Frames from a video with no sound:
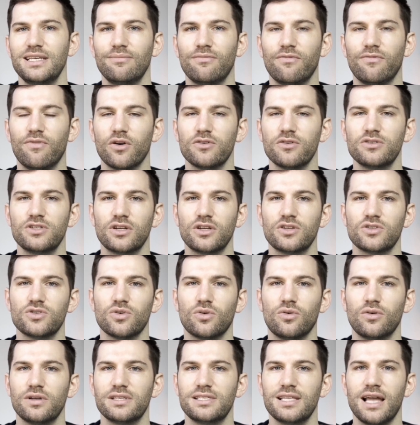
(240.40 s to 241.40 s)
team, version
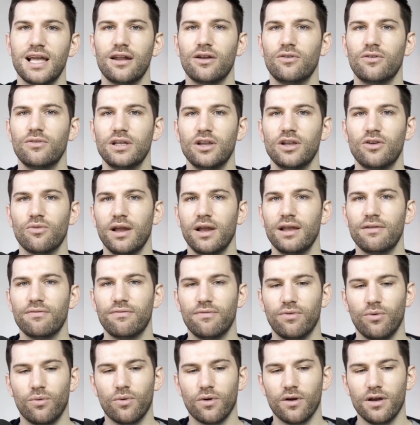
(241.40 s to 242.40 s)
control is not only great
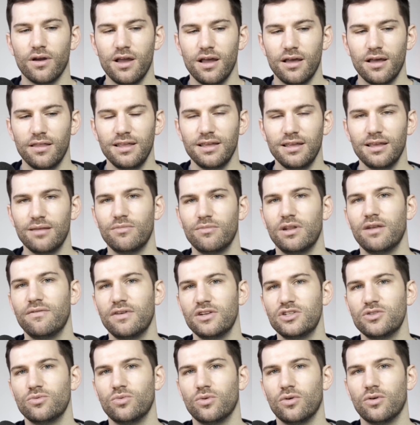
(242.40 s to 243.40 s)
for the
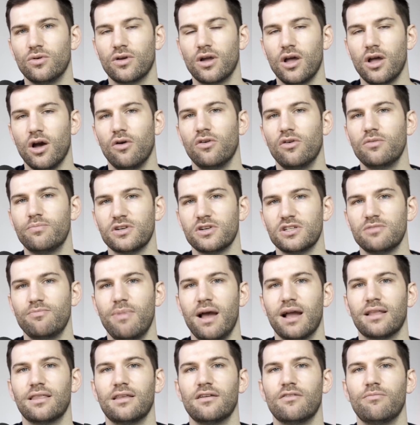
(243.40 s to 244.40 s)
individual code
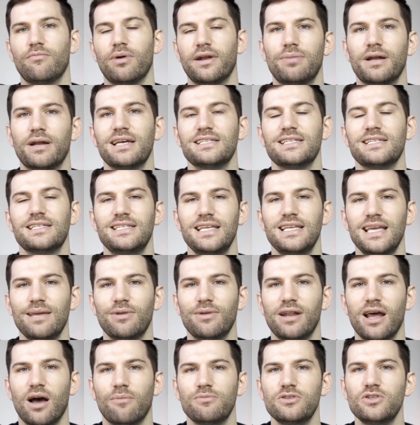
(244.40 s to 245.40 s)
perspective, but as a team,
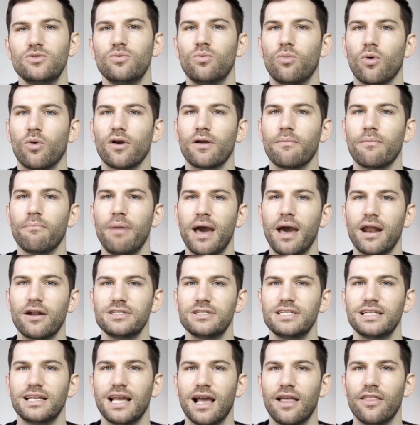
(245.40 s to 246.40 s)
it helps you work better
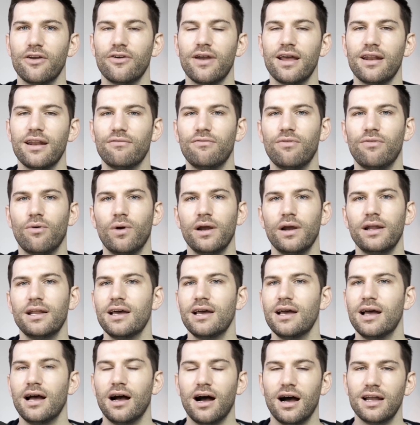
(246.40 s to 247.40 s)
together and avoid
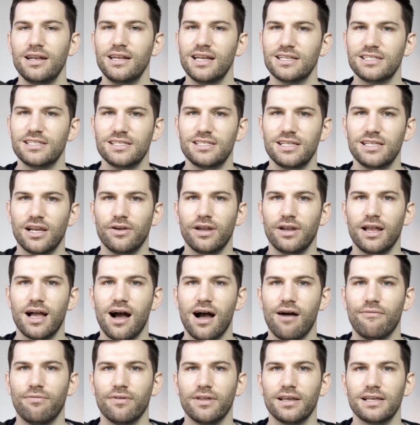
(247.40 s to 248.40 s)
unnecessary
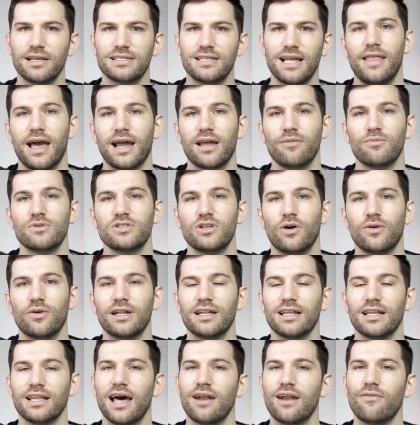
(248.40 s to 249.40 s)
conflicts that can result
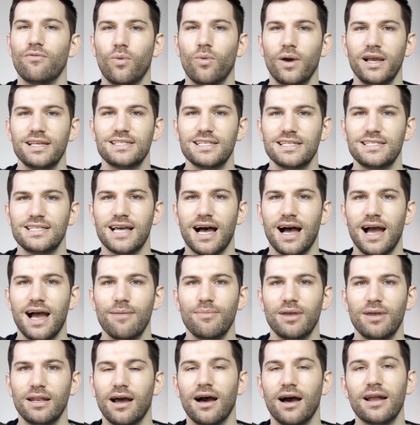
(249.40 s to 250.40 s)
in a lot of wasted
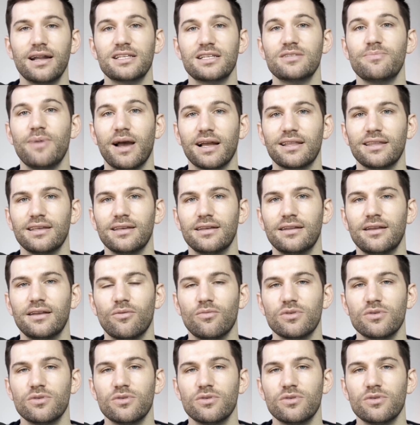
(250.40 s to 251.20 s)
time and unexpected